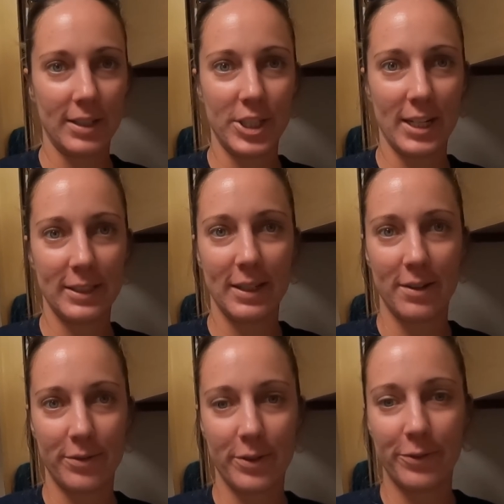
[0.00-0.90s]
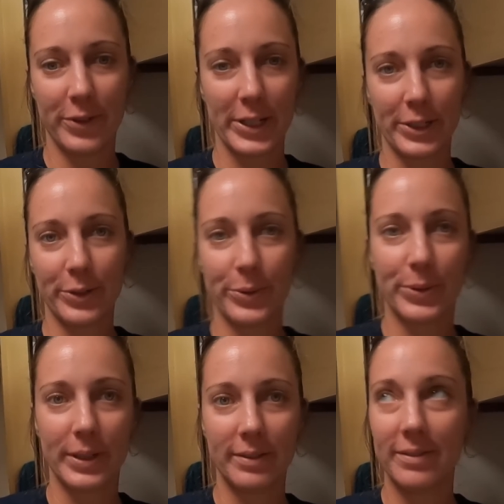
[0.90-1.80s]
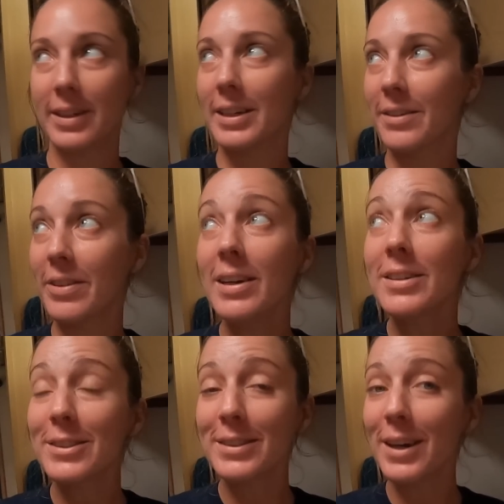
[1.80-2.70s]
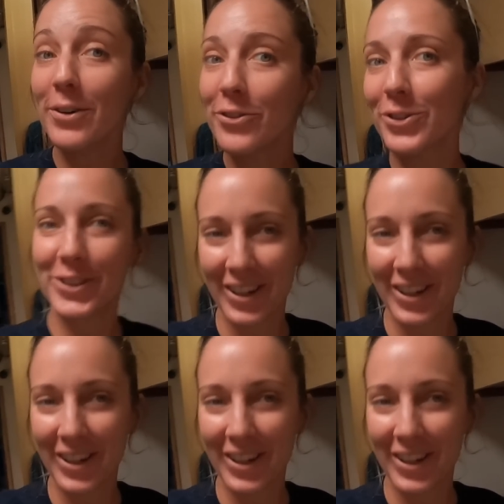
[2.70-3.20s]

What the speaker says: chance of fire or any of that stuff.